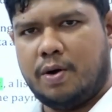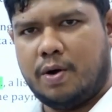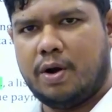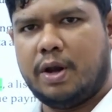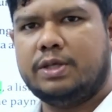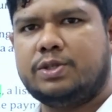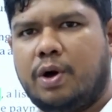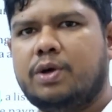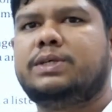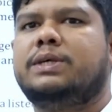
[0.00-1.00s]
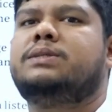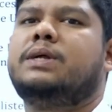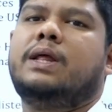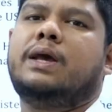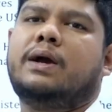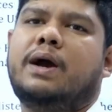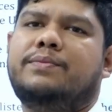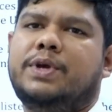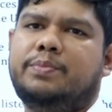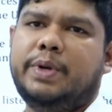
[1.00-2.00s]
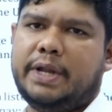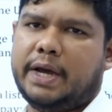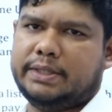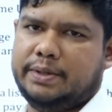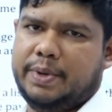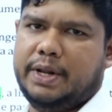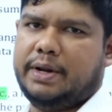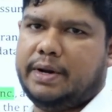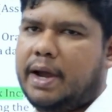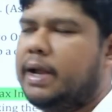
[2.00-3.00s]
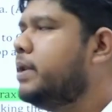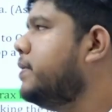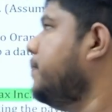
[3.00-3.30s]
only source in Sri Lanka will be taxable, right?